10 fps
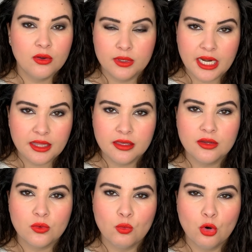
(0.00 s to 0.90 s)
when I
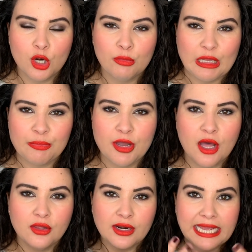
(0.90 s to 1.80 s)
think warm lip
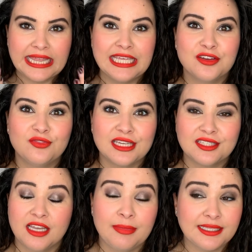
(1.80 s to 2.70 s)
color, I think of
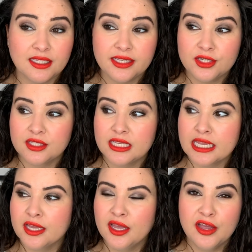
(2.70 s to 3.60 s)
this. I basically just
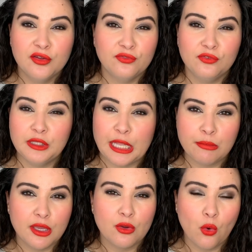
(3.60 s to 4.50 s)
think
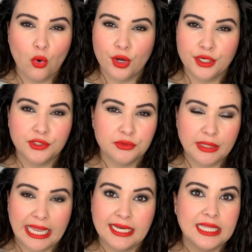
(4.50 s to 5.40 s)
flaming orange
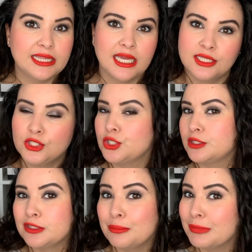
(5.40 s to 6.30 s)
red. That's
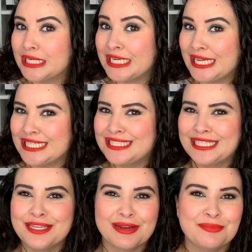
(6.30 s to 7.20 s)
just my
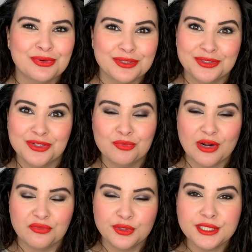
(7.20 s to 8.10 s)
taste and my personal
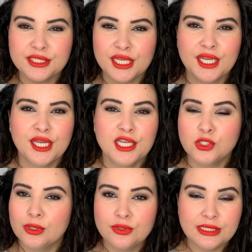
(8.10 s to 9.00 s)
preference.
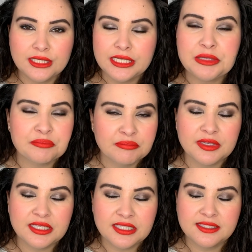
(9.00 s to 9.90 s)
So as you can see,
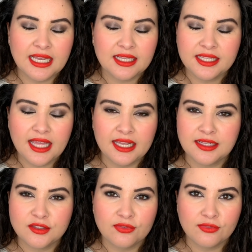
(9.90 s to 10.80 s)
it's exactly that.
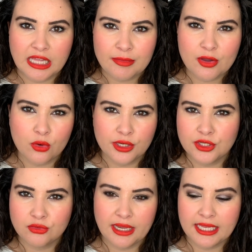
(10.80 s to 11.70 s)
It's a flaming
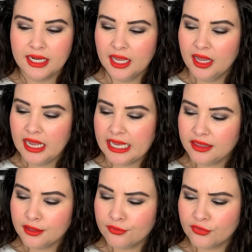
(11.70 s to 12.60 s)
orange red. I
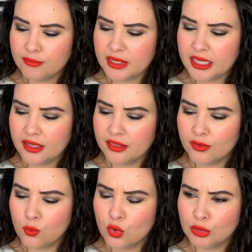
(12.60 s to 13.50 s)
think for me,
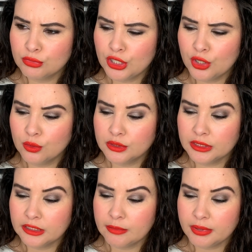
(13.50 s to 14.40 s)
the warm toned
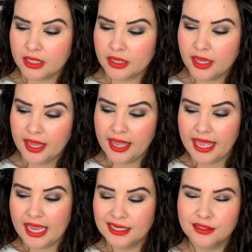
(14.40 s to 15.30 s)
lippy
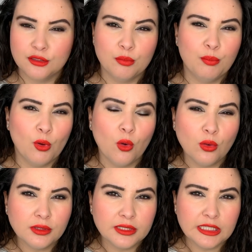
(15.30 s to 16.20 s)
and the
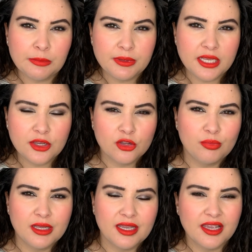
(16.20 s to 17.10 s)
bold lippy could
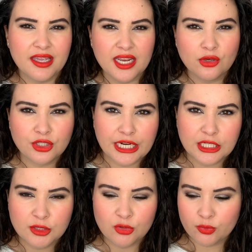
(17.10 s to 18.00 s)
be
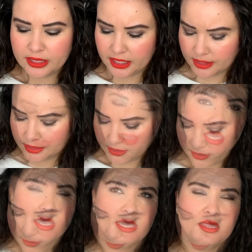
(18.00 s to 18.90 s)
interchangeable
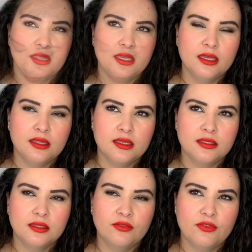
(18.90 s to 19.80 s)
because I think
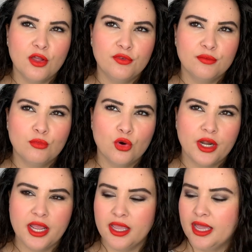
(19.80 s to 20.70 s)
this Velvet
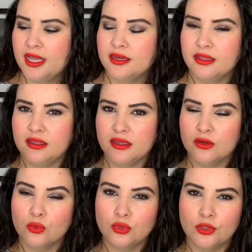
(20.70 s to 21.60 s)
Morning and
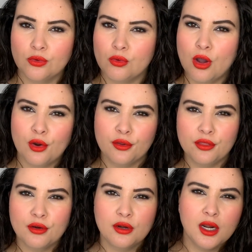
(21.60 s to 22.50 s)
the Rouge Coco
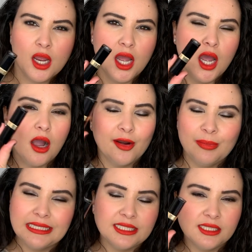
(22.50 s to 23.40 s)
Arthur are
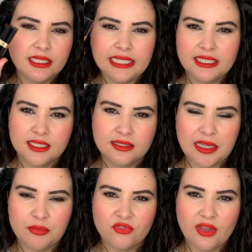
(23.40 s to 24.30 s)
basically in the
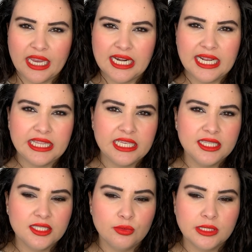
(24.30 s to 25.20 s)
same vein. I think
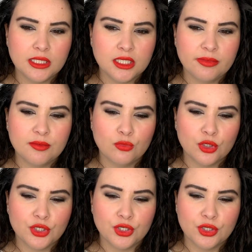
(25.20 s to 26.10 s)
this one's a little bit
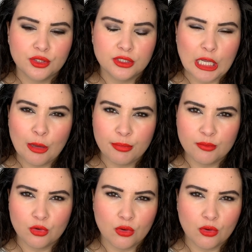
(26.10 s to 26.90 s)
more turned up and more